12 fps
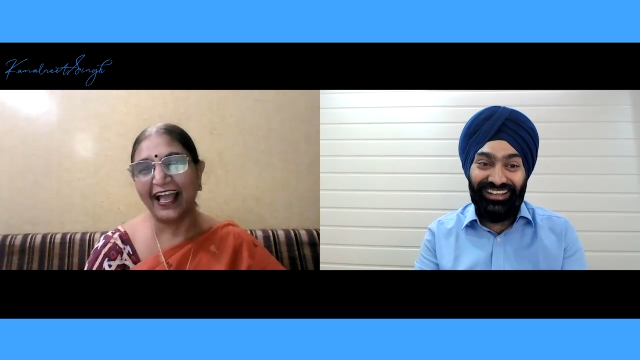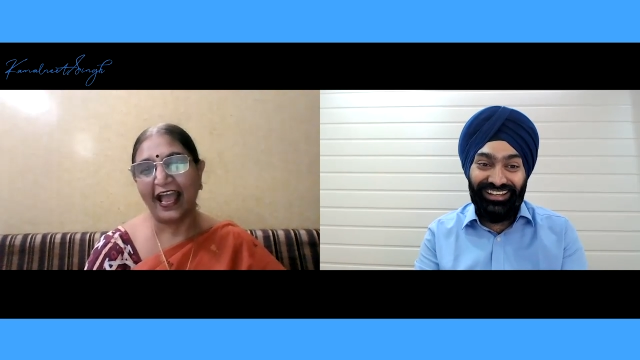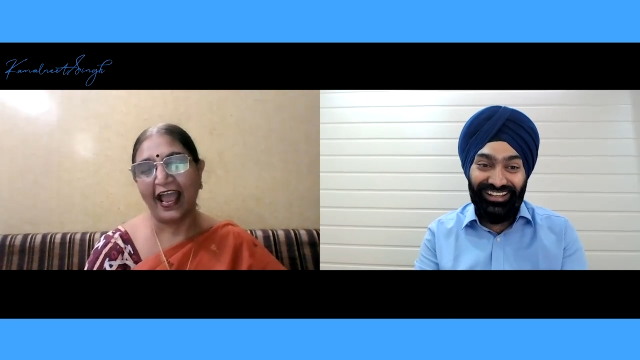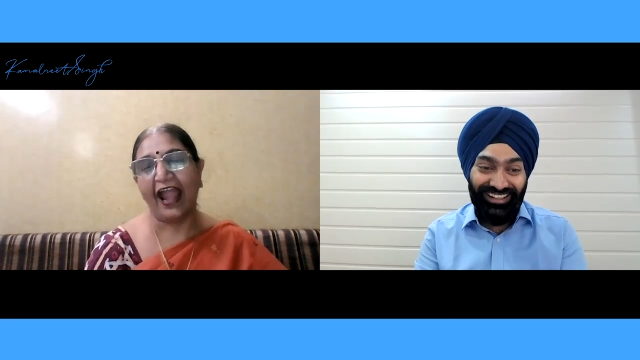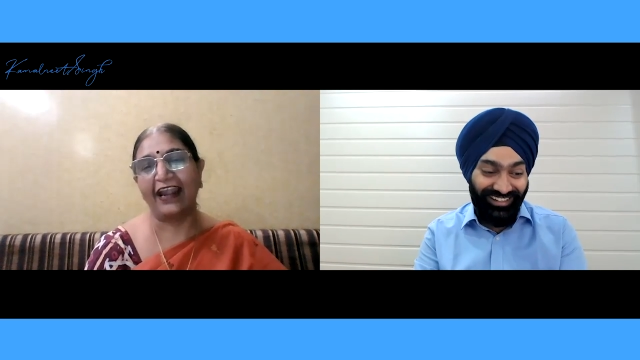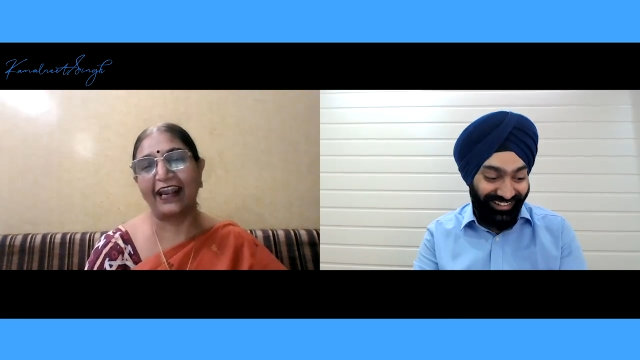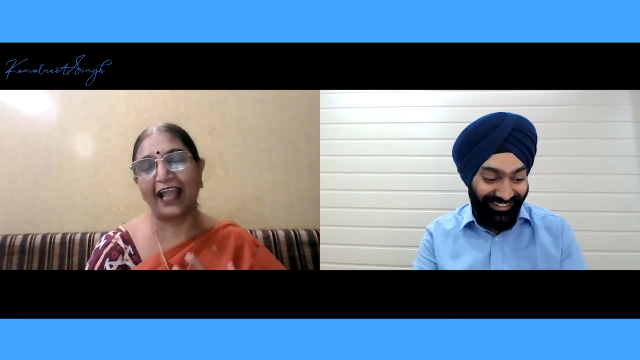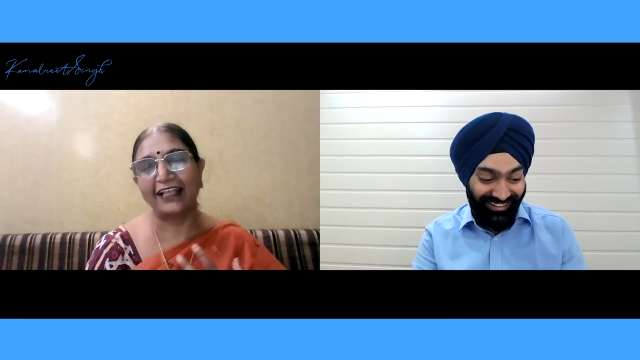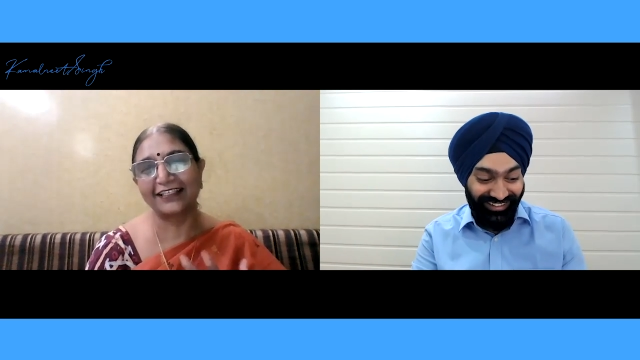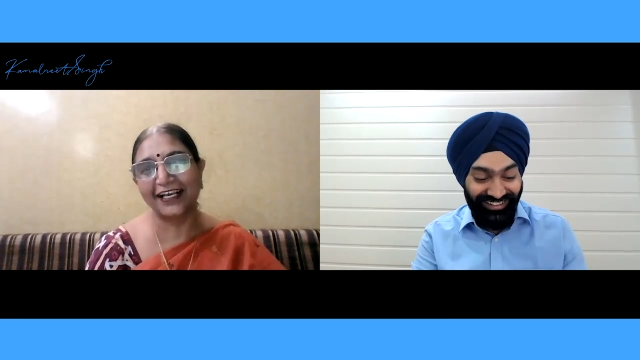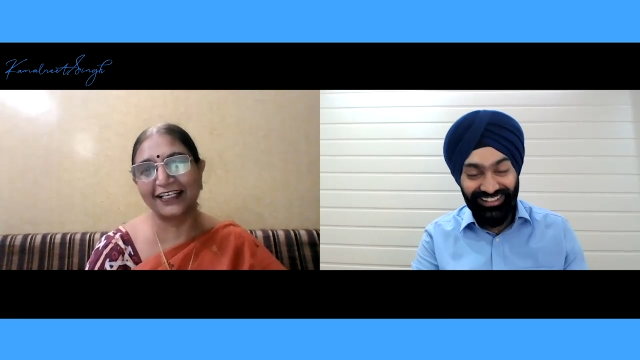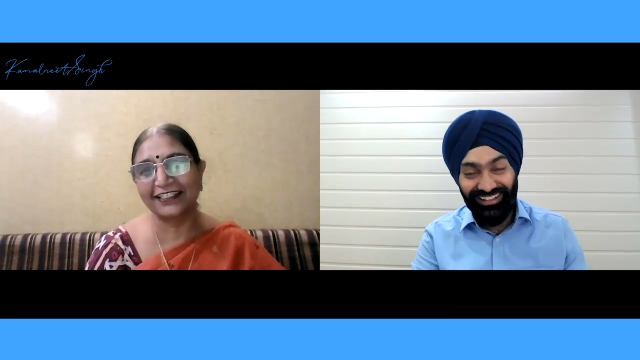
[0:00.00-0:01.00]
Speaker 1: and
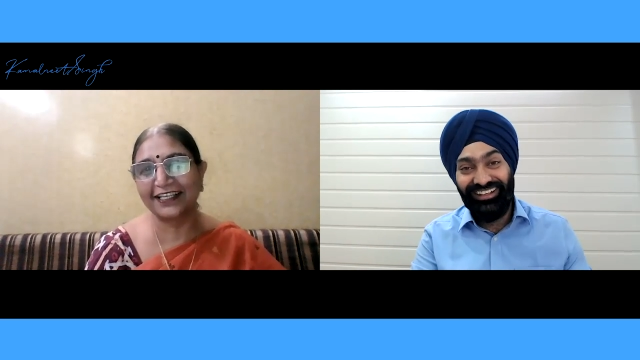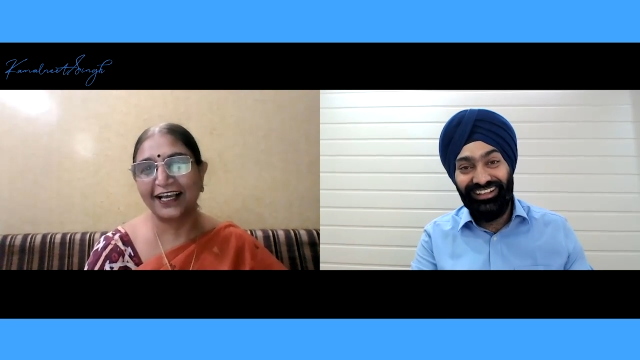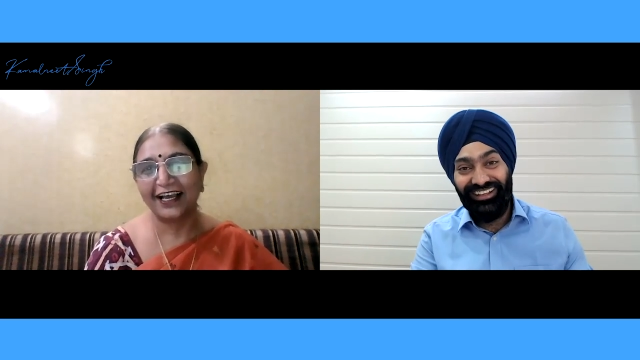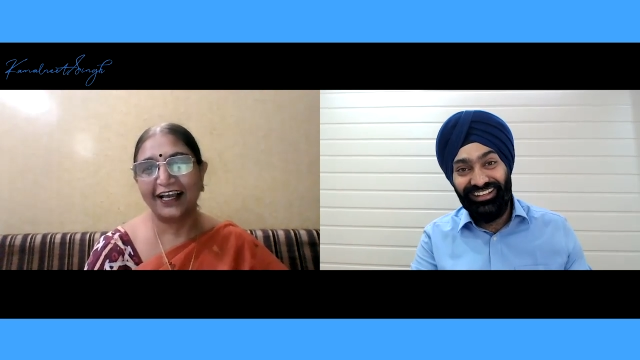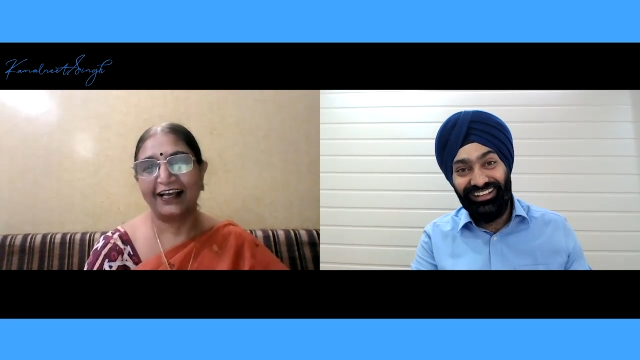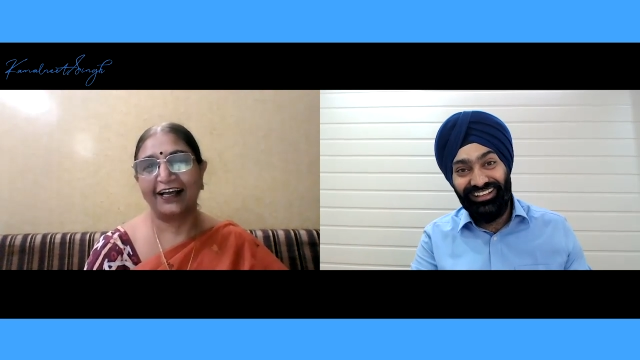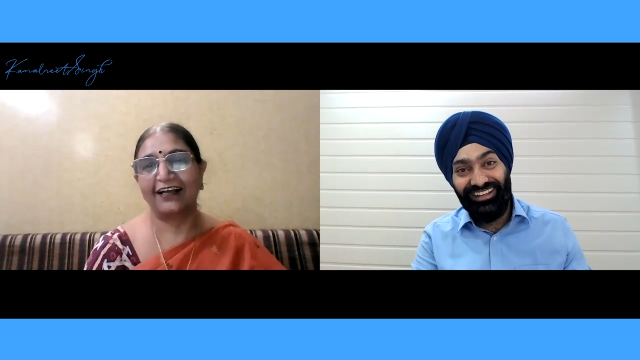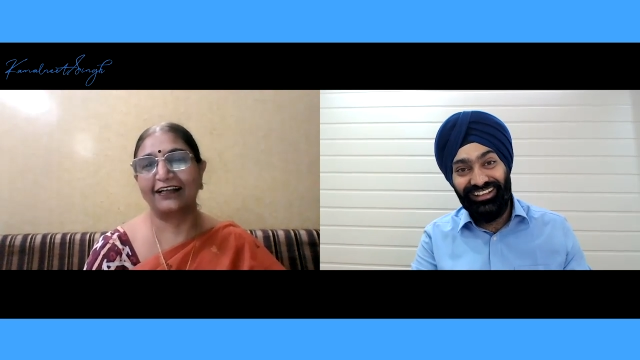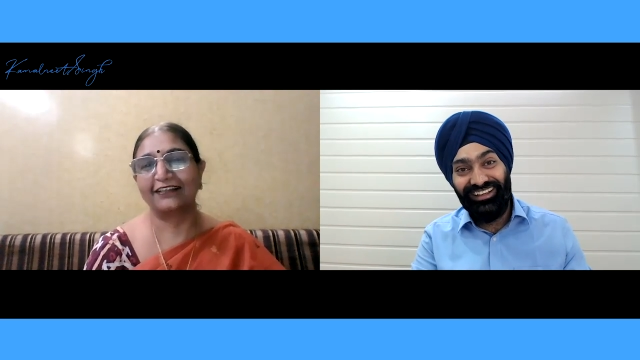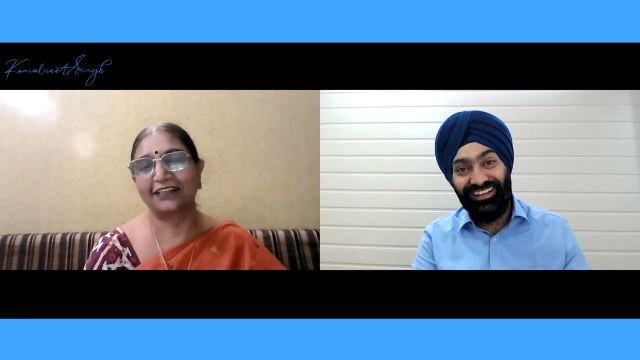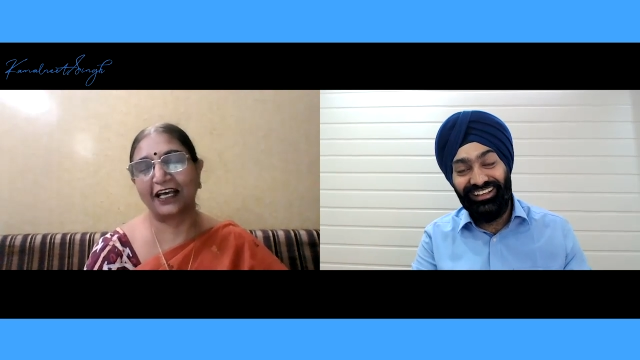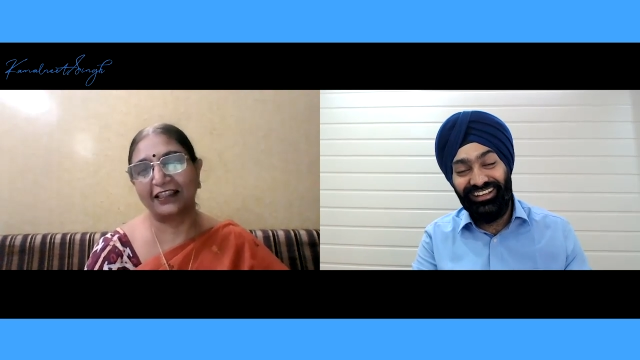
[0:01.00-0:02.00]
I just
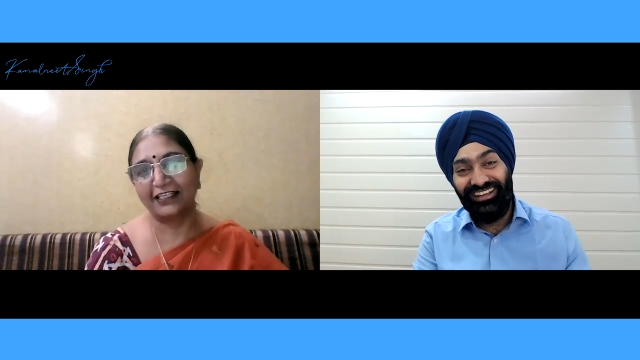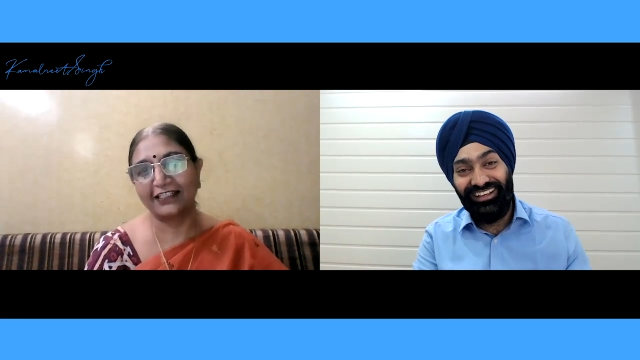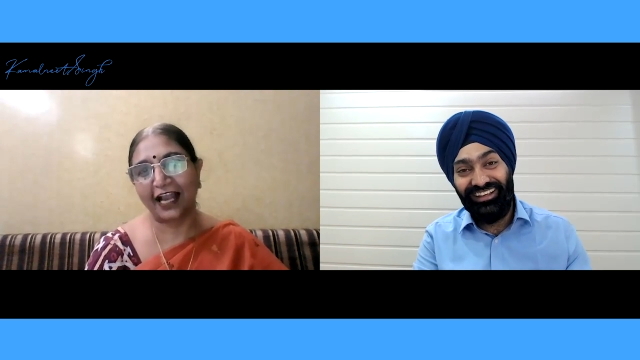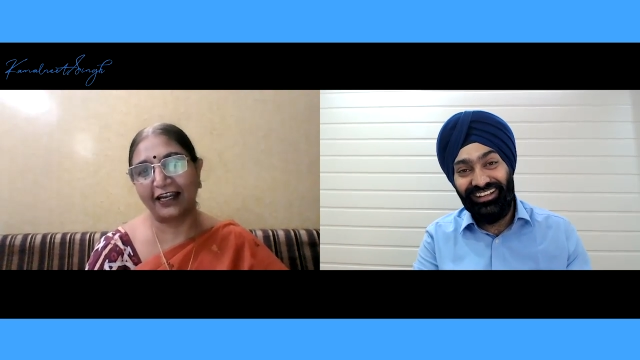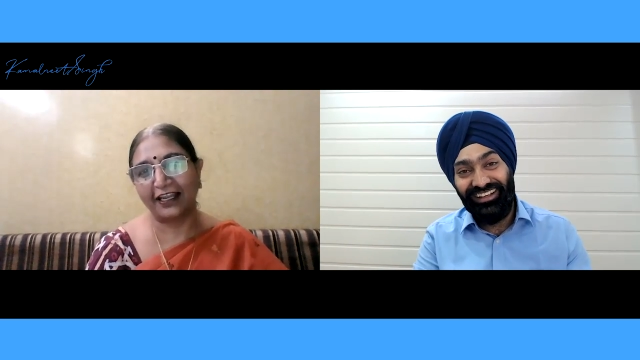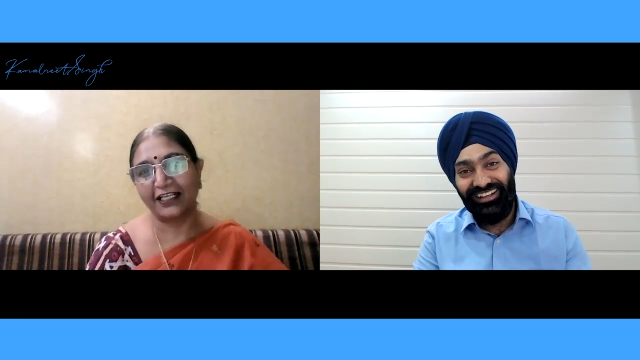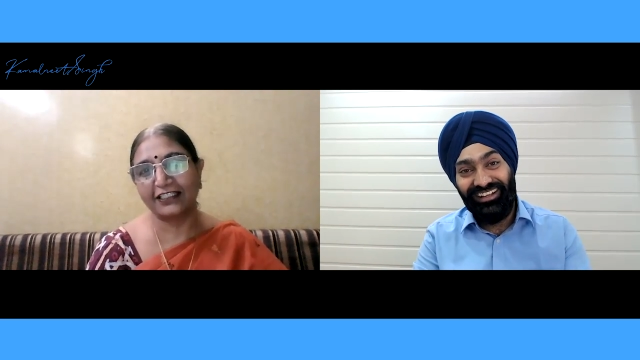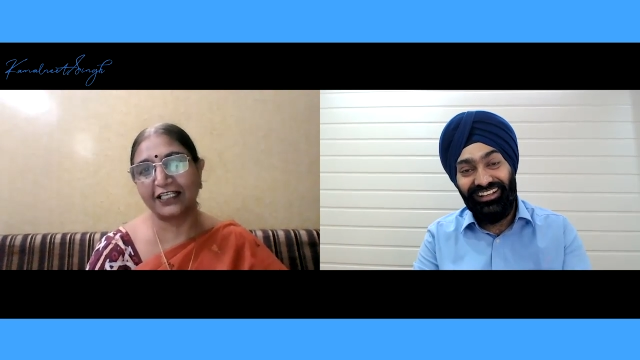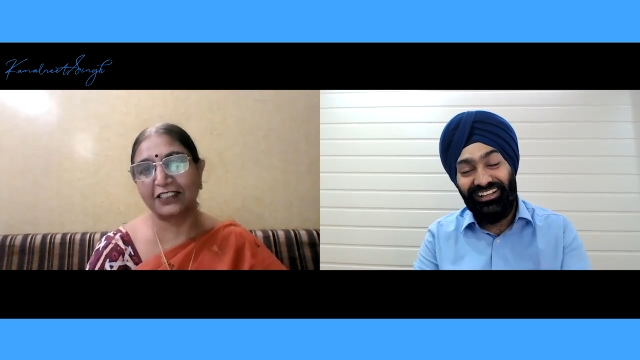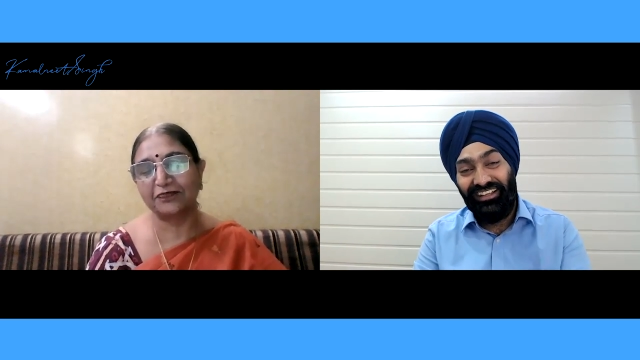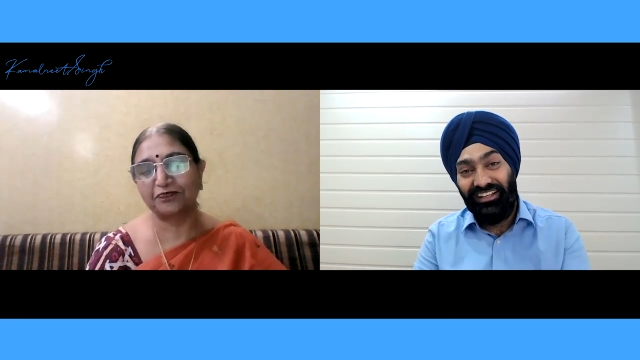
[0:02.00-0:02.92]
uh, these ideas just